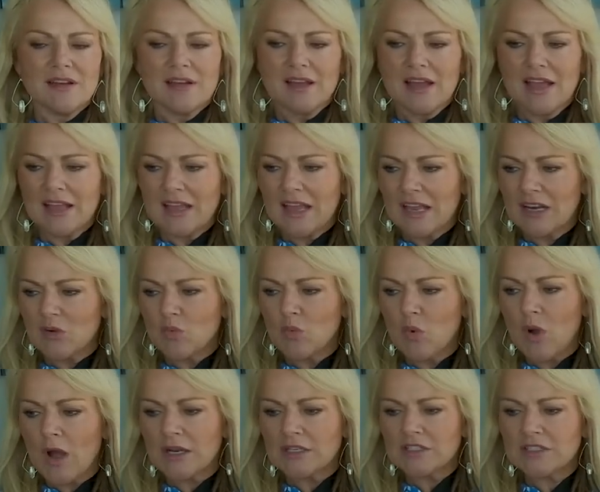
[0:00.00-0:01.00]
I kind of
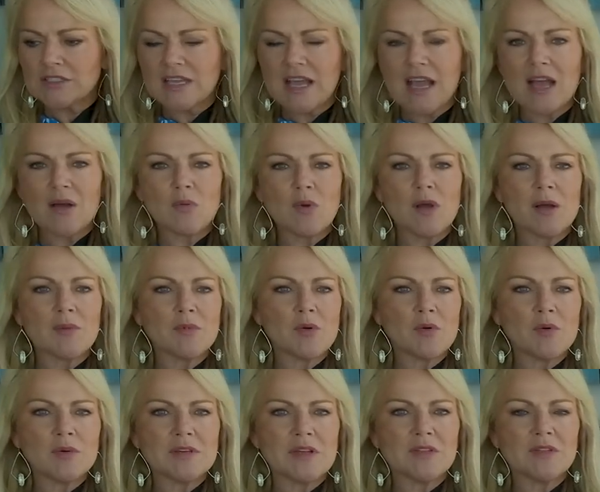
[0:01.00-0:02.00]
watch that while I'm
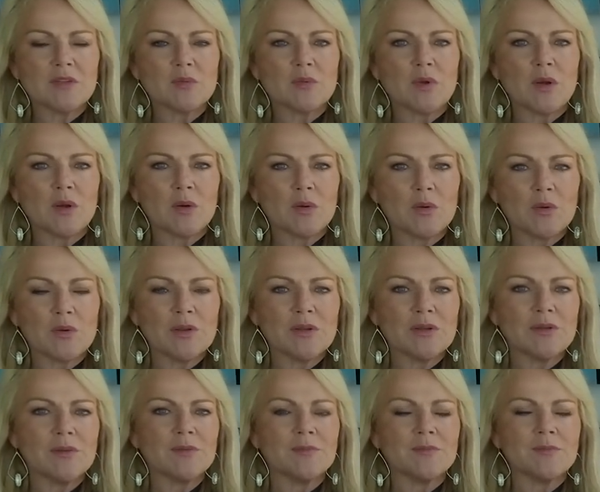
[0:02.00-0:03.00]
going down the road,
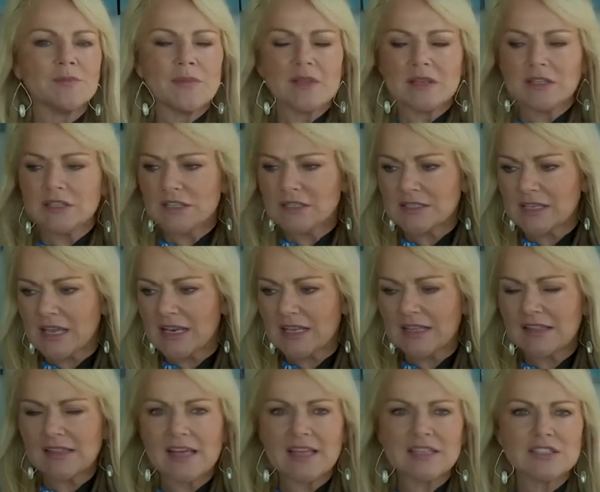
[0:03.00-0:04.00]
just kind of
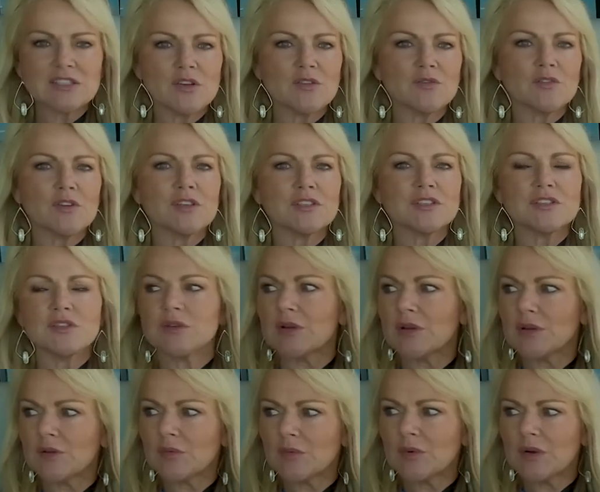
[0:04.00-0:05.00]
glance over to
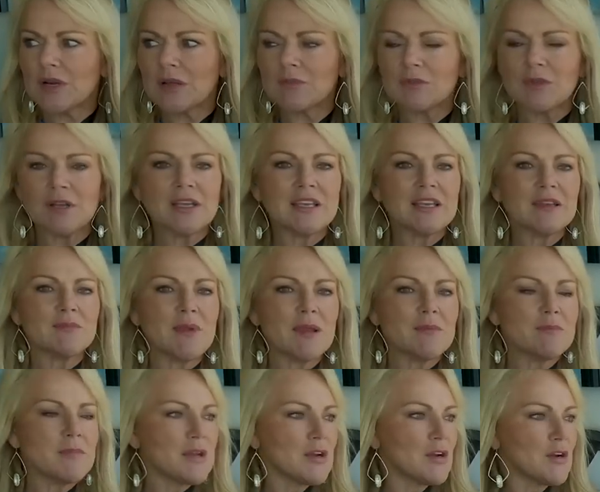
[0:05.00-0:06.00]
it when I'm looking in my
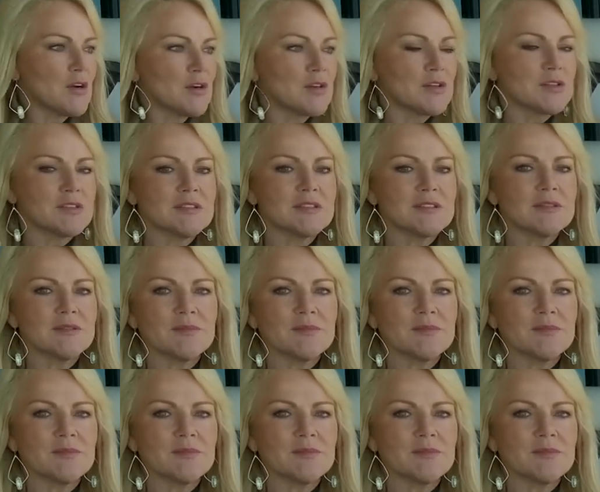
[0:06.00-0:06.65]
mirrors.